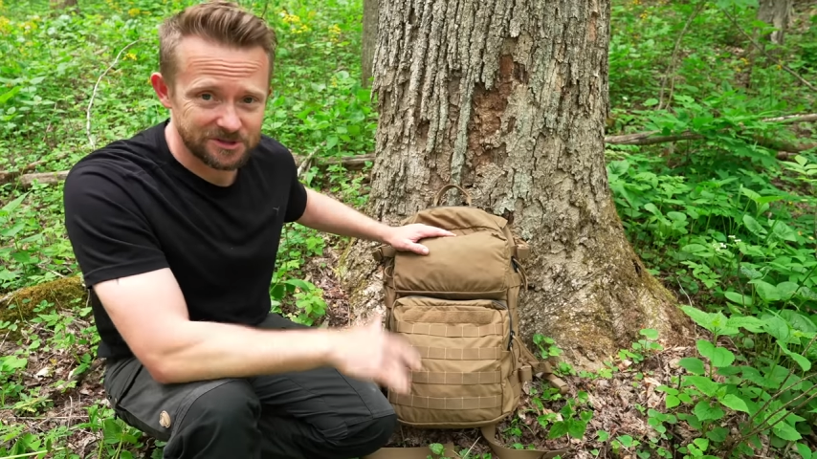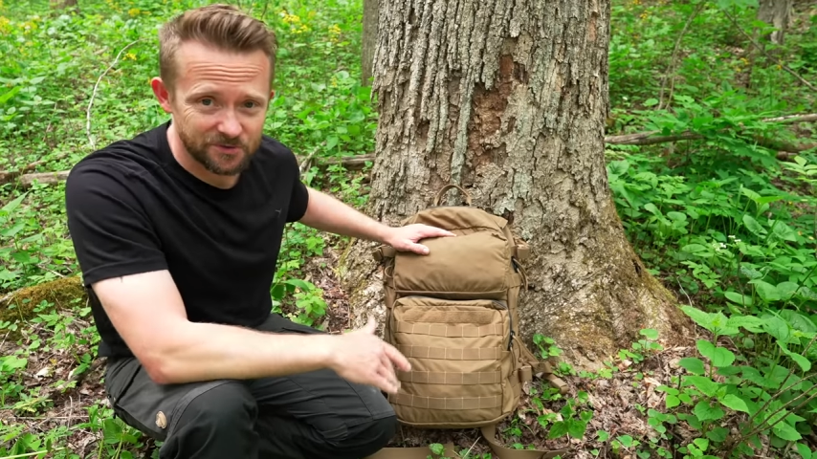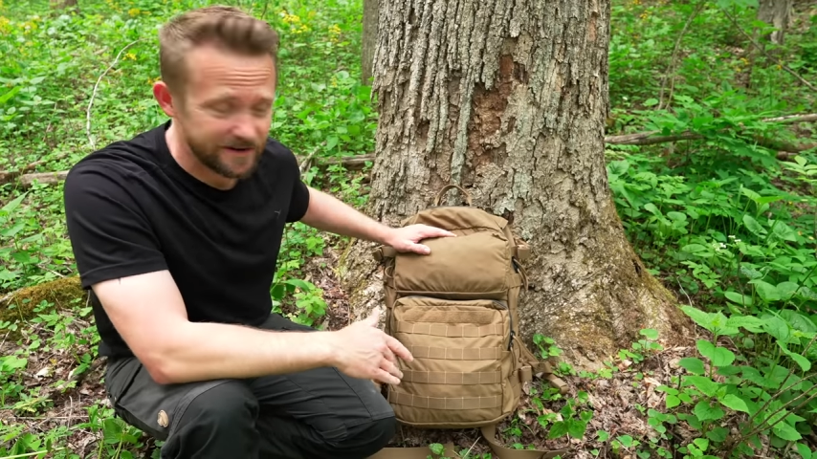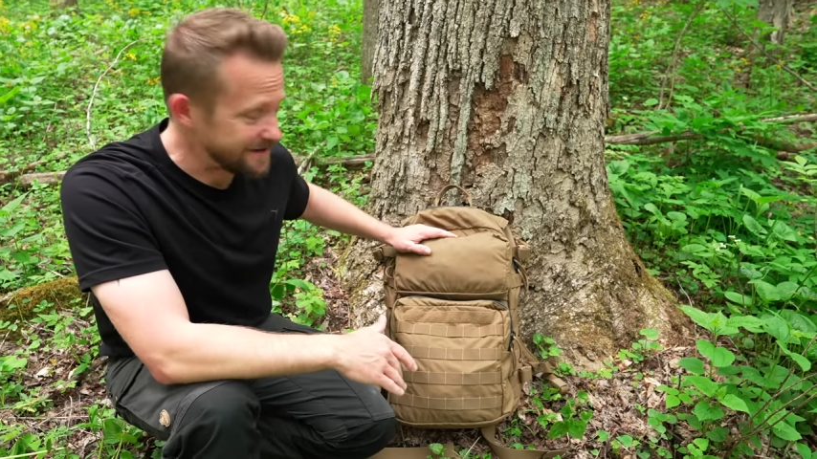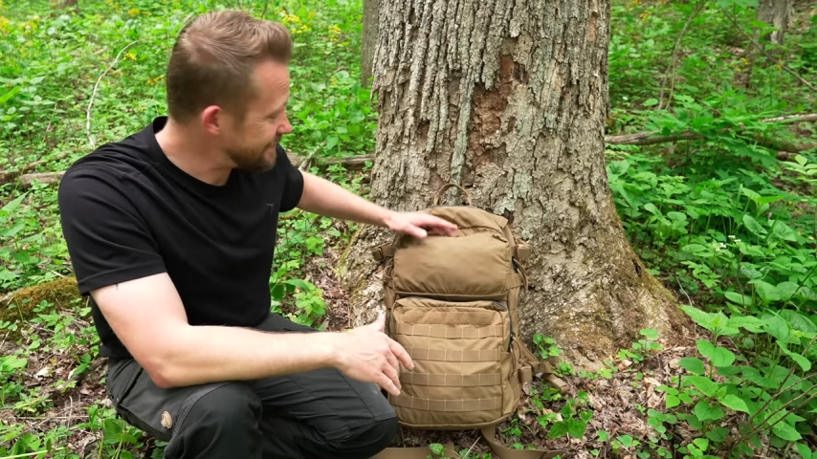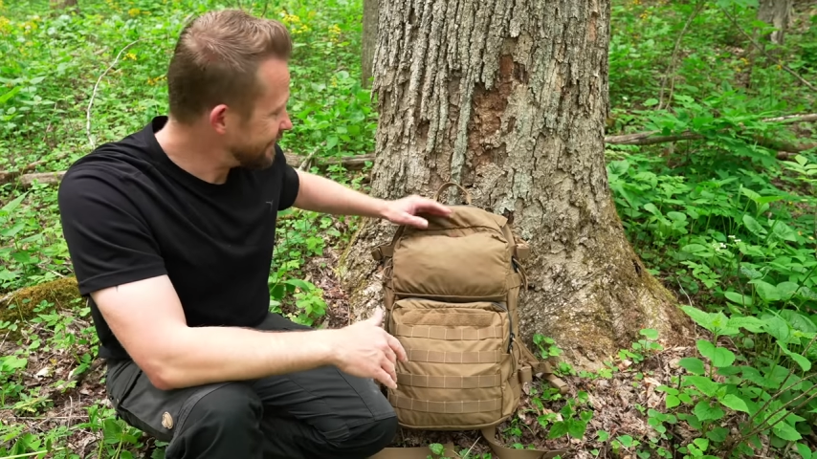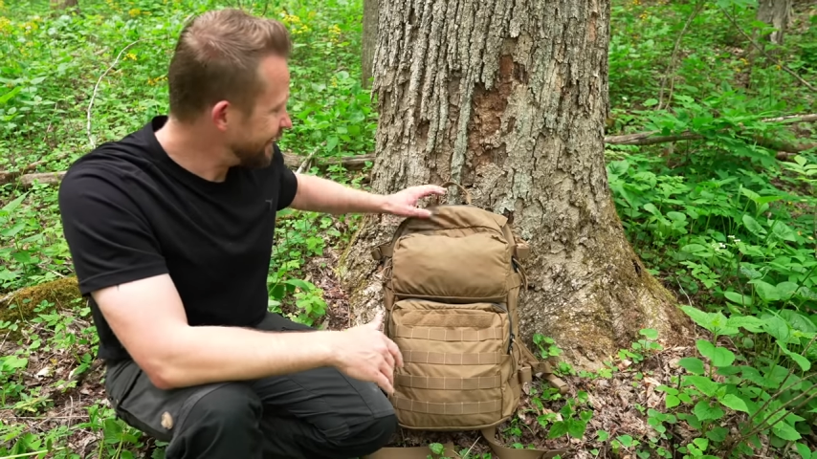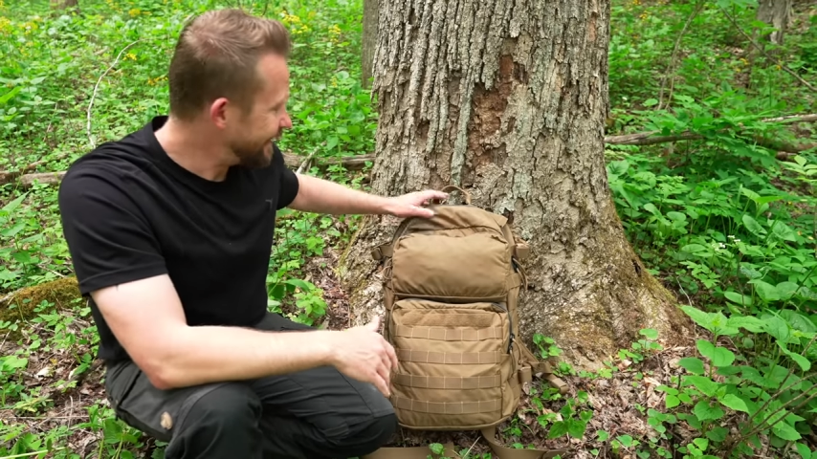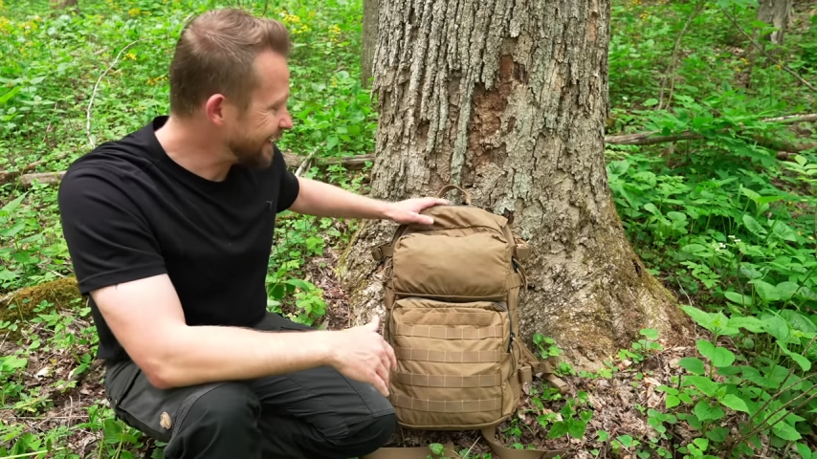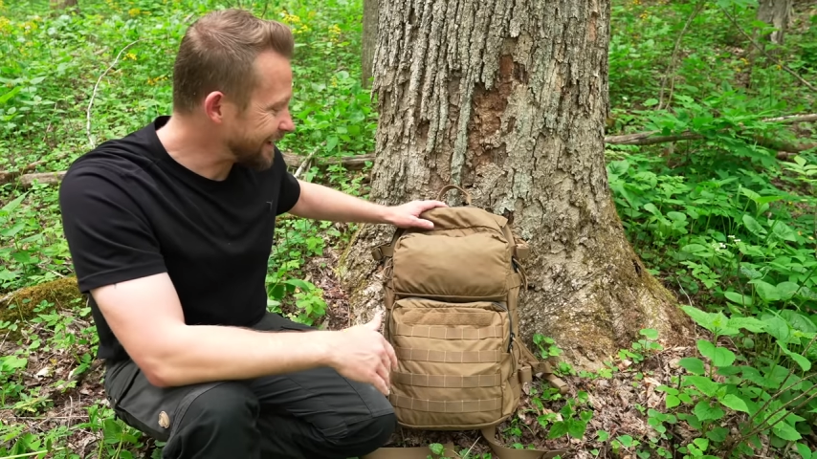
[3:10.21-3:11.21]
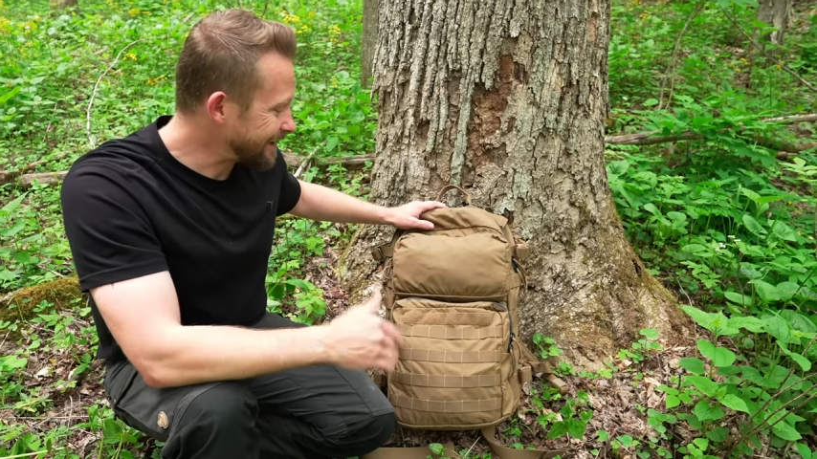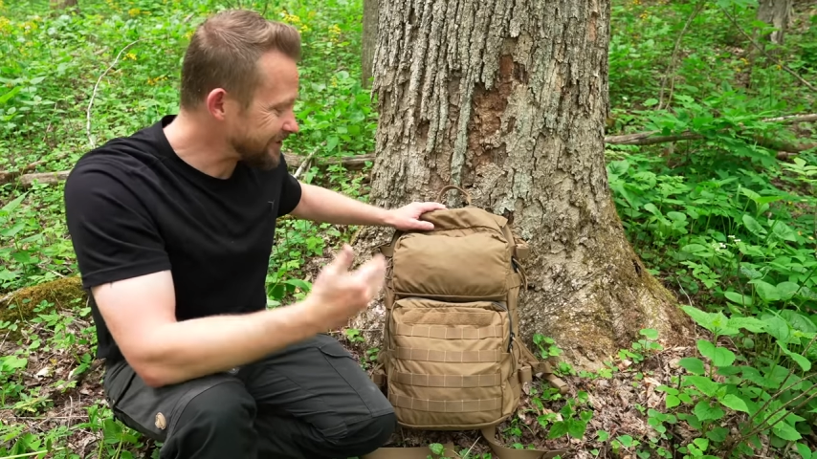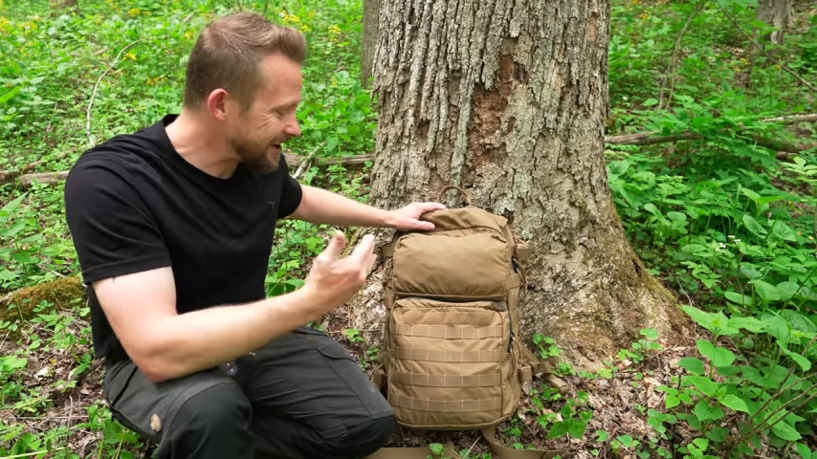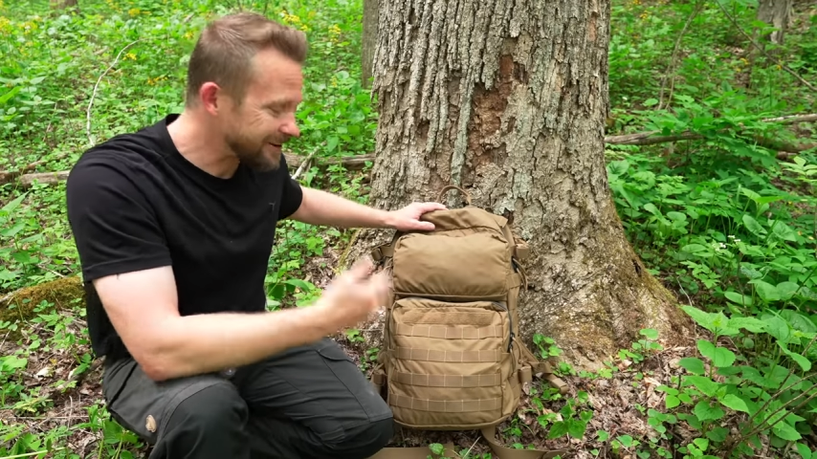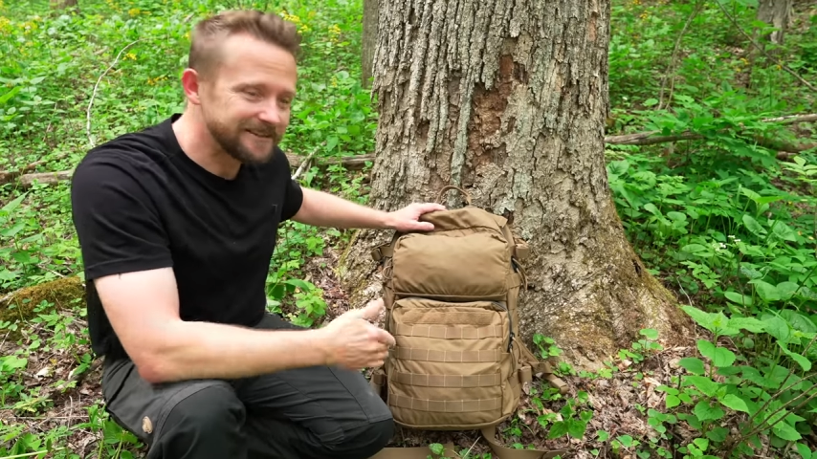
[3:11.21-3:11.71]
great. And I've
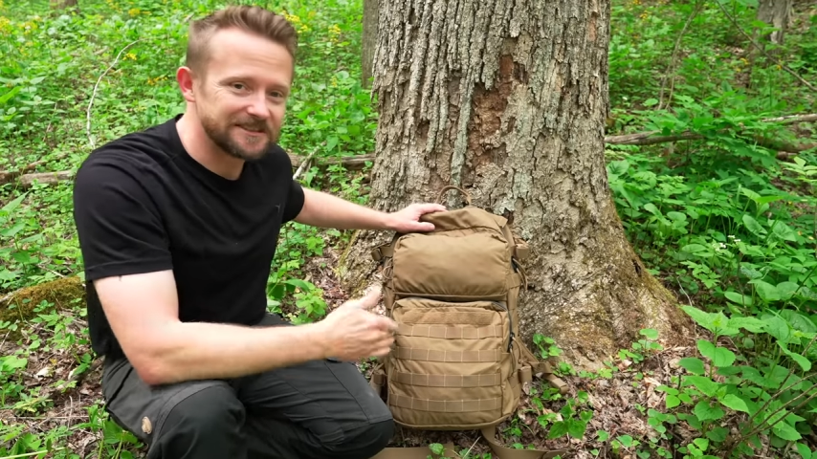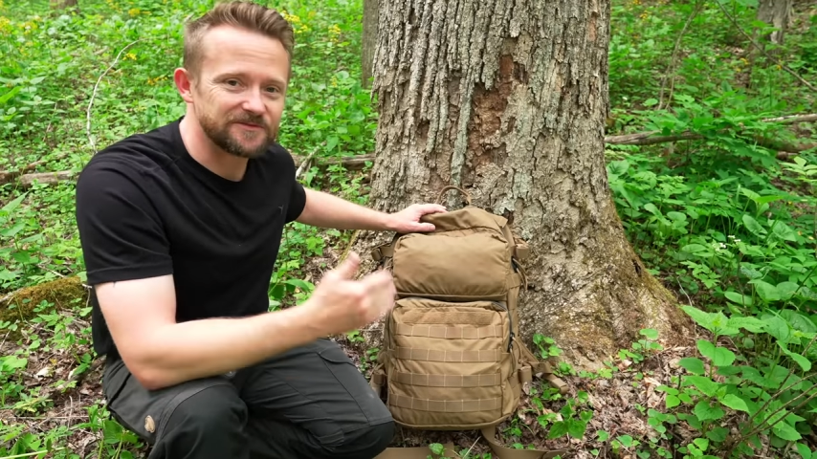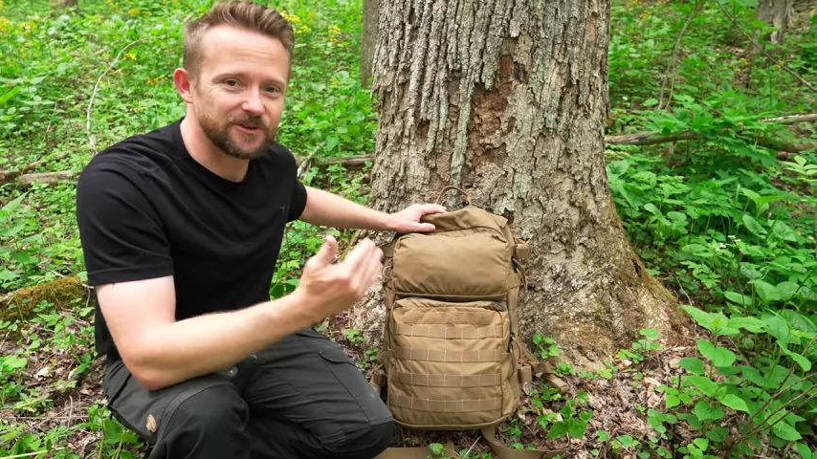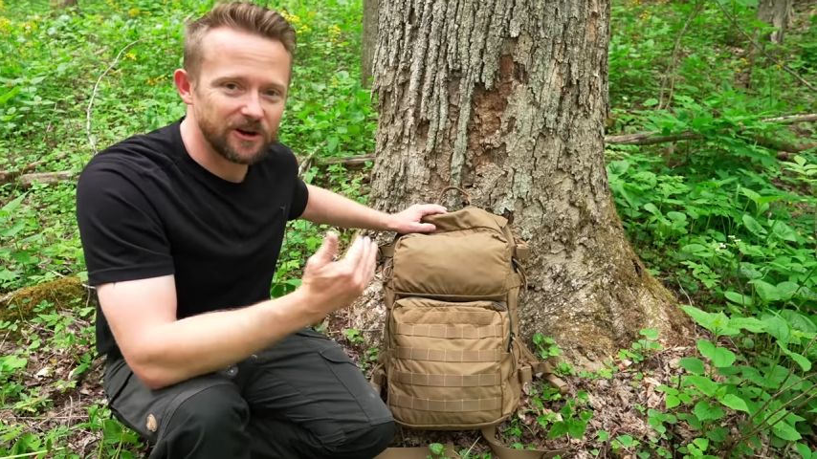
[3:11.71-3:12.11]
carried this for